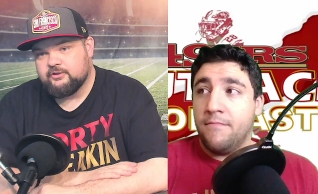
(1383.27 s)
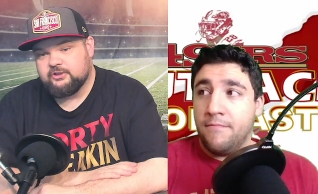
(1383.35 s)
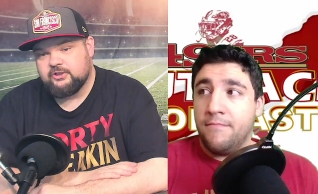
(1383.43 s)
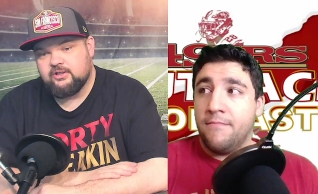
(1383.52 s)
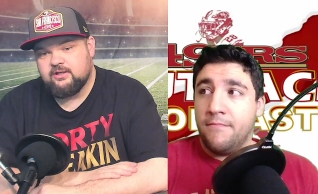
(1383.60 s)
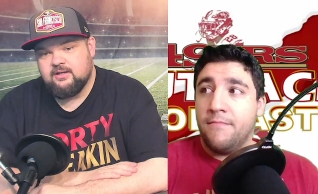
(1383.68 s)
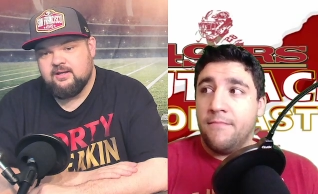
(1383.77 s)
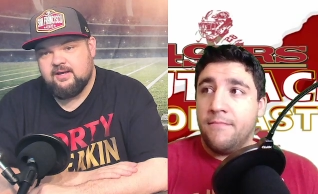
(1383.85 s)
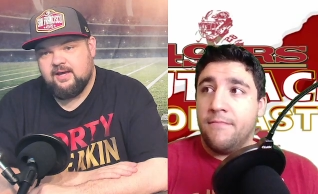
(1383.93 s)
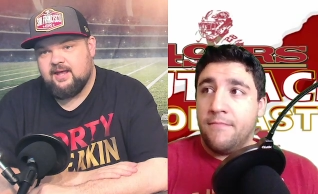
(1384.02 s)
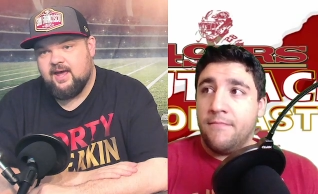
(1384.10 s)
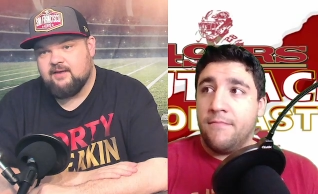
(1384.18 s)
Speaker 1: for sure,
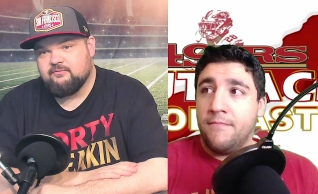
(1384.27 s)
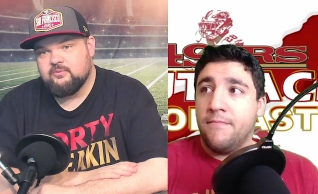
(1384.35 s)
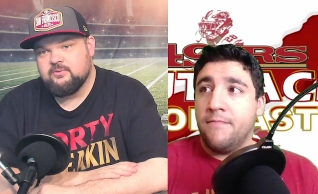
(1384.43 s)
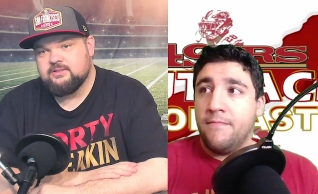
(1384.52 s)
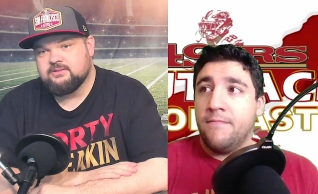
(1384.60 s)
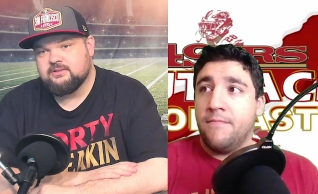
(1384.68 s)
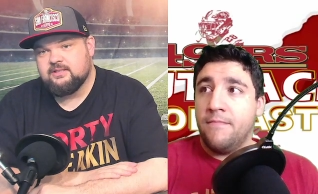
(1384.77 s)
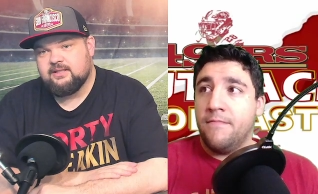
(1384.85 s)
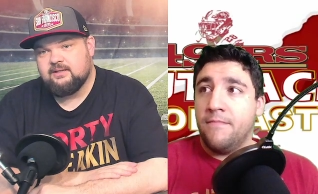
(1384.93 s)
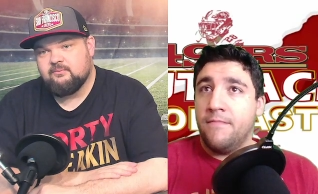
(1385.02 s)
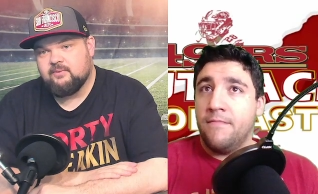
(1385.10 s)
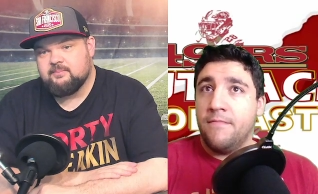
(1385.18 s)
and everyone is going to
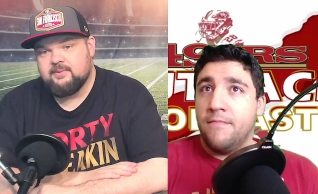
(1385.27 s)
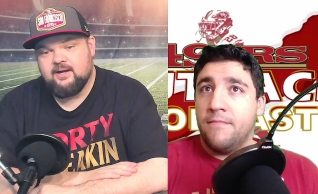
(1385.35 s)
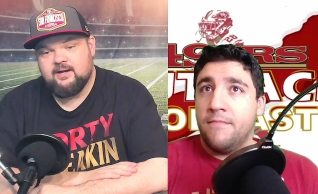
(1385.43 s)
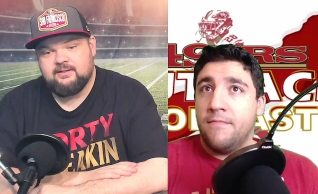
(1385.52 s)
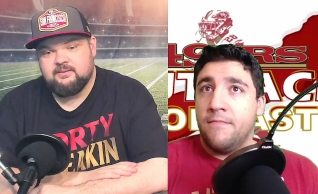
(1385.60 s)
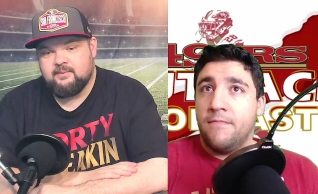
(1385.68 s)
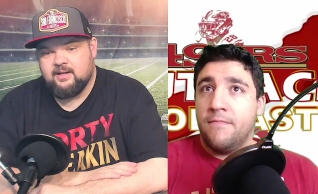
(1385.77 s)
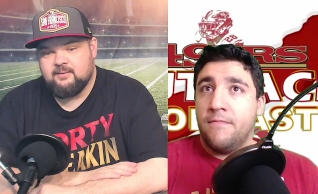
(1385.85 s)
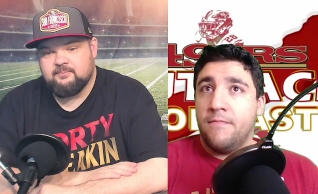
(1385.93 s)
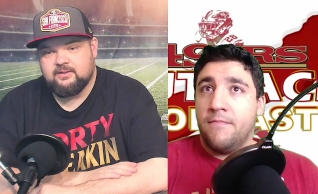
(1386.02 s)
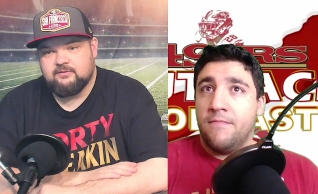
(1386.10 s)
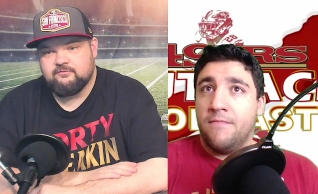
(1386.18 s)
get right behind him. And
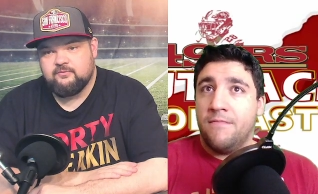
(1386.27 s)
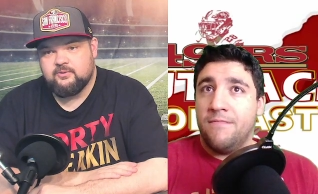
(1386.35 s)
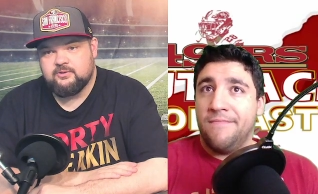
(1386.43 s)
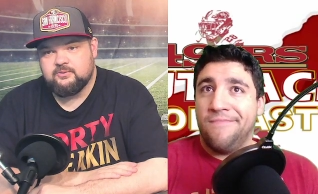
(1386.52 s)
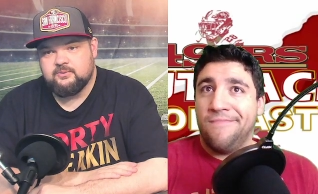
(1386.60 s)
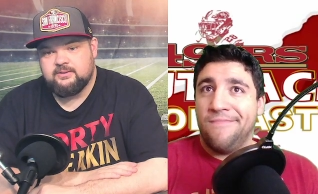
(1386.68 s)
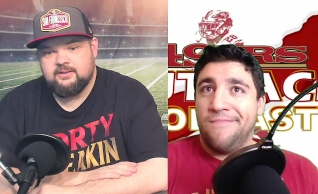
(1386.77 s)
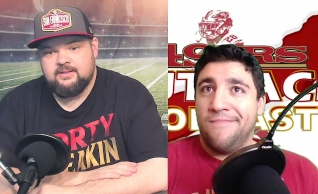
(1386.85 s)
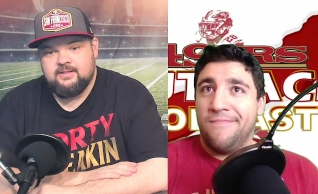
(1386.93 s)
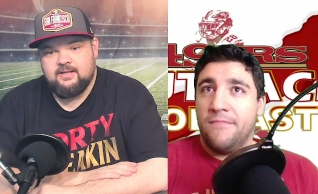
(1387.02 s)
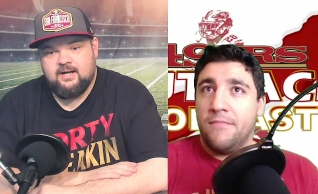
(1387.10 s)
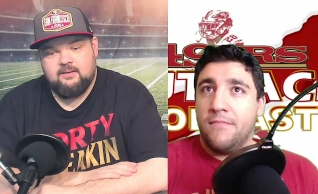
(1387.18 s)
I'm looking forward to it.
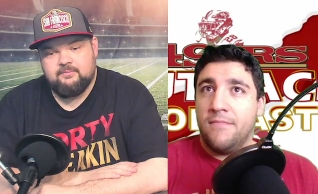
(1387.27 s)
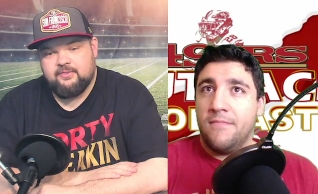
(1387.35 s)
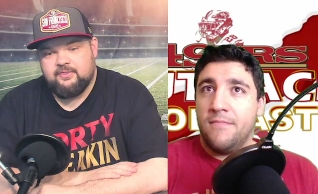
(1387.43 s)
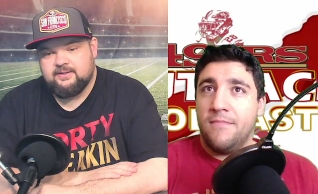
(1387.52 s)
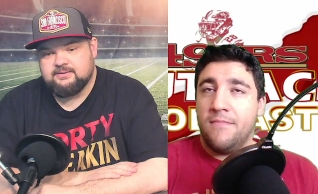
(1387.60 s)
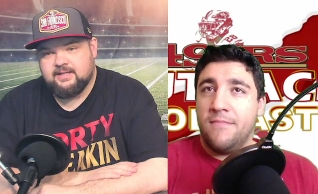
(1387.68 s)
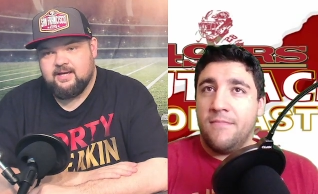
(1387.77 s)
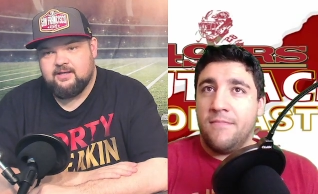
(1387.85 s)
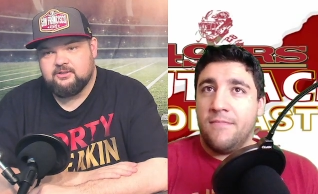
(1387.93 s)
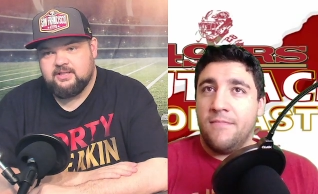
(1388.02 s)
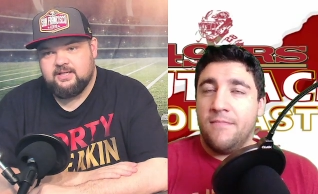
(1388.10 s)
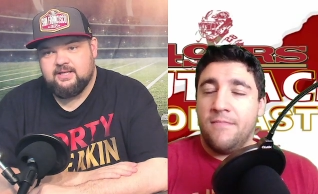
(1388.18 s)
Um, the things that
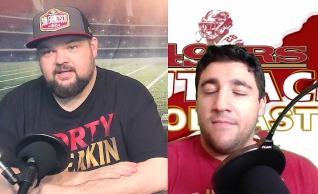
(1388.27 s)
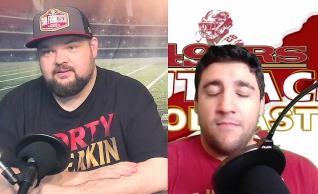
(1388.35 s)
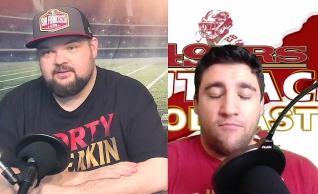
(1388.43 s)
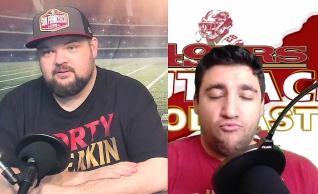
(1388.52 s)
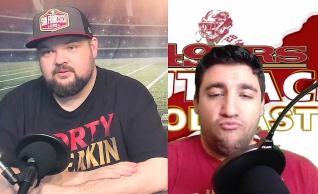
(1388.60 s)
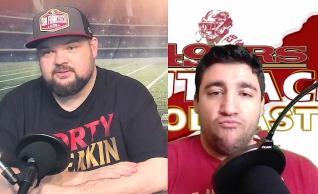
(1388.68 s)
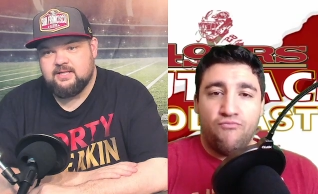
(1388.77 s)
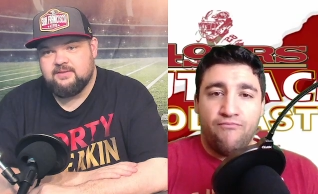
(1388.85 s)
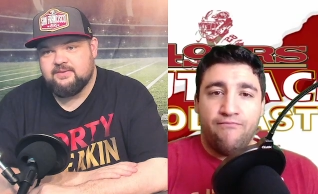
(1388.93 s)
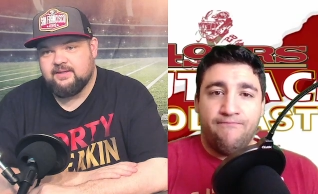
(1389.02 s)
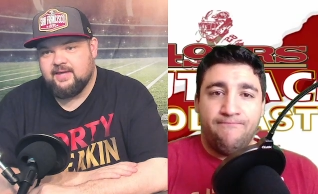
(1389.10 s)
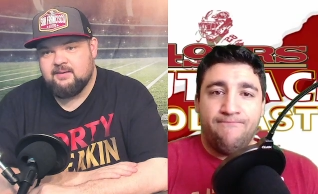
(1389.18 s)
Kyle Shanahan, you know,
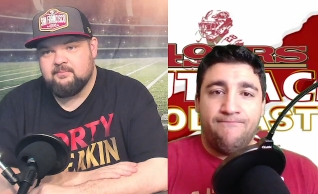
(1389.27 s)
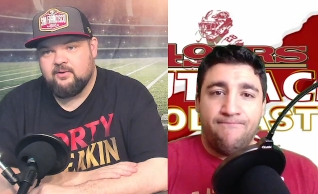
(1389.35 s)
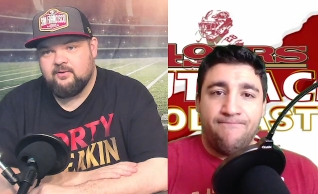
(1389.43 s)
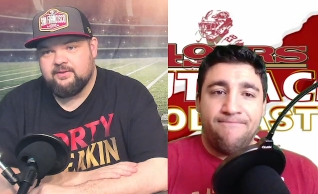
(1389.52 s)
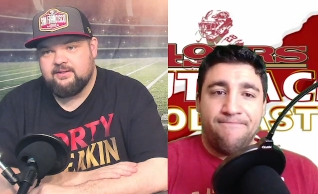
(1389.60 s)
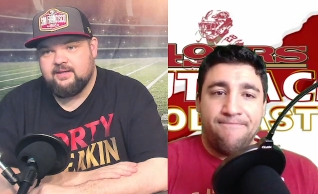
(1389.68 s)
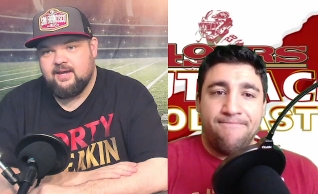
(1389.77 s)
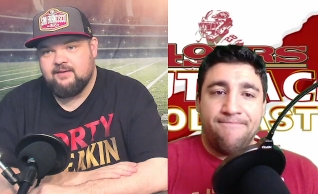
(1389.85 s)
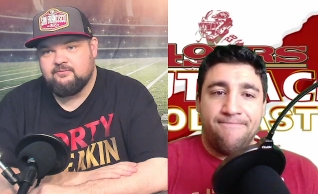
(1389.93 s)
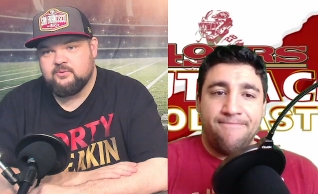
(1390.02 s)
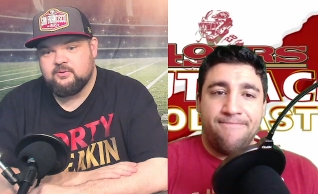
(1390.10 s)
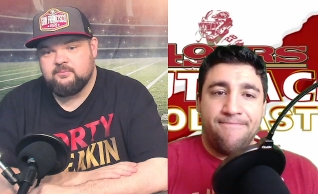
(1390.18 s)
said the game ball that he
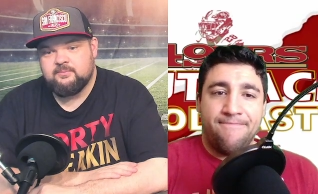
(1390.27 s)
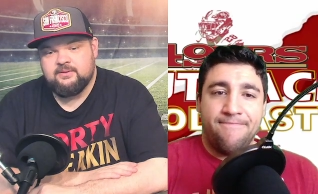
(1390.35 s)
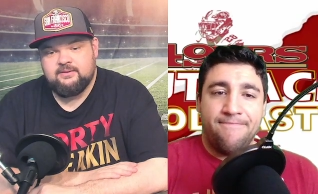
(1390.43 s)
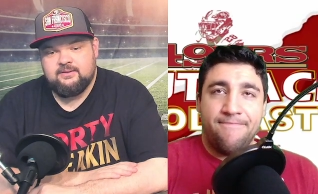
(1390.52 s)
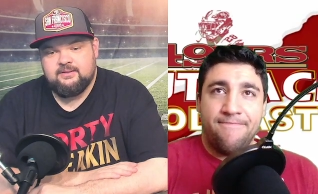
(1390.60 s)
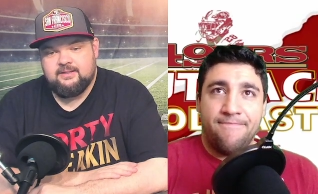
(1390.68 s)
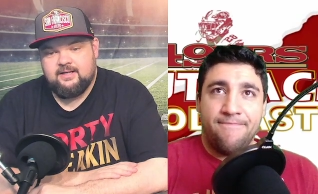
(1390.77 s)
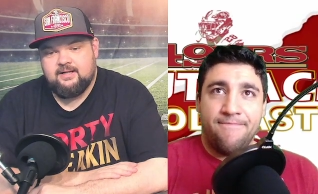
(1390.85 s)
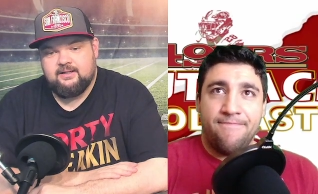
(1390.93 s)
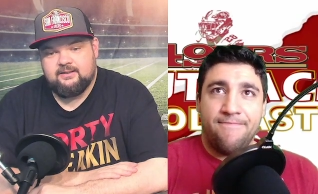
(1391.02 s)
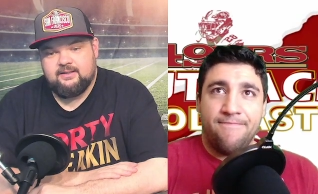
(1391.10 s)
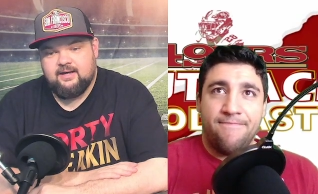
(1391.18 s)
gave to him.
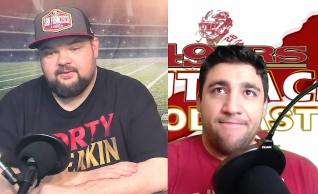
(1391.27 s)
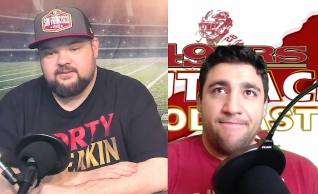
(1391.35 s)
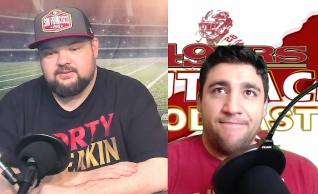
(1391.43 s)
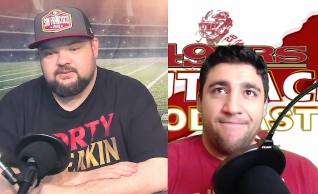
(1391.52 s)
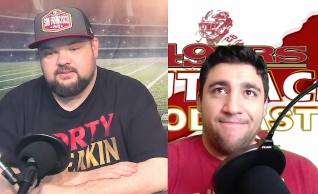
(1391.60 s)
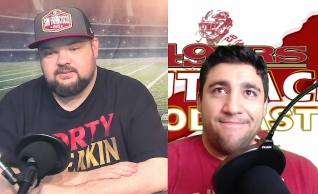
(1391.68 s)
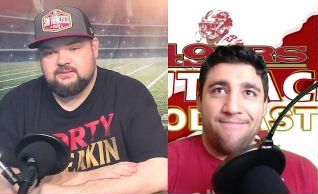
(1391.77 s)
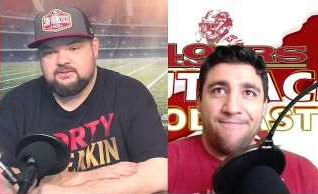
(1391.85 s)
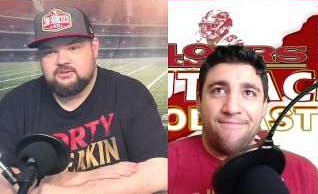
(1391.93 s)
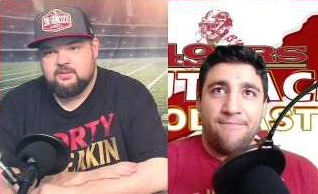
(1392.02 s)
Uh, yeah, this is this is